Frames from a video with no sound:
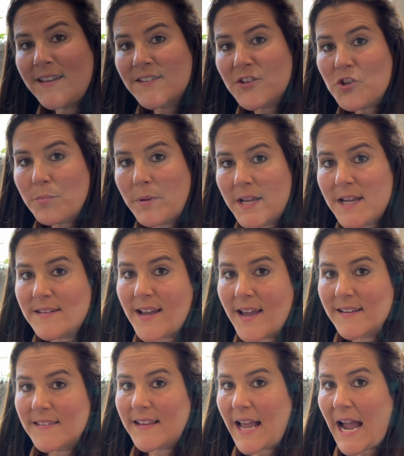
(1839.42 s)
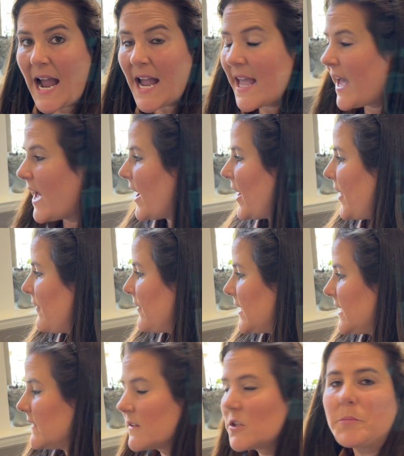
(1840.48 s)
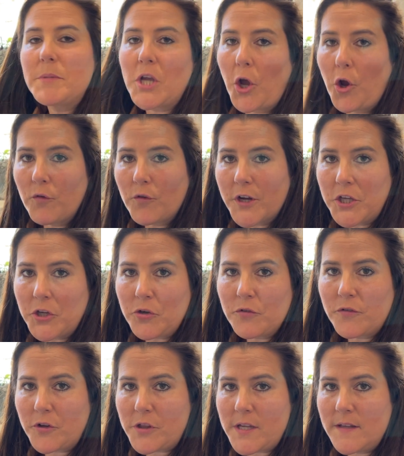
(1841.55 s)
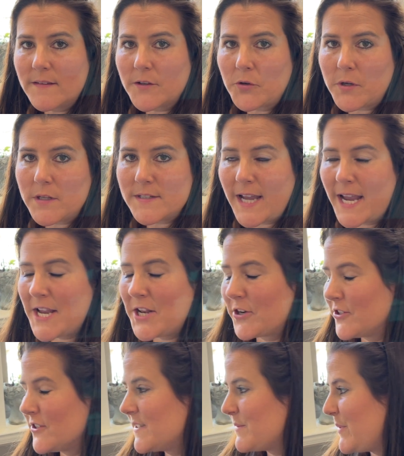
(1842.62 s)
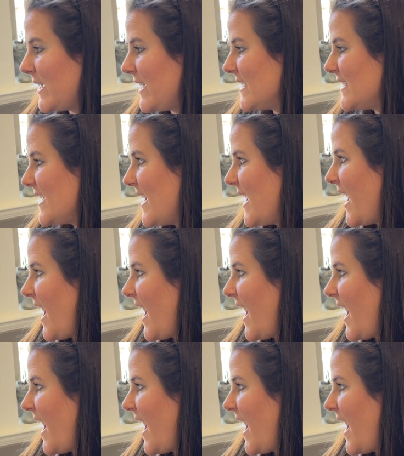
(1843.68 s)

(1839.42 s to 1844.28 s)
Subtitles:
are the plant tags that I have. It's going to be overkill for these little containers, but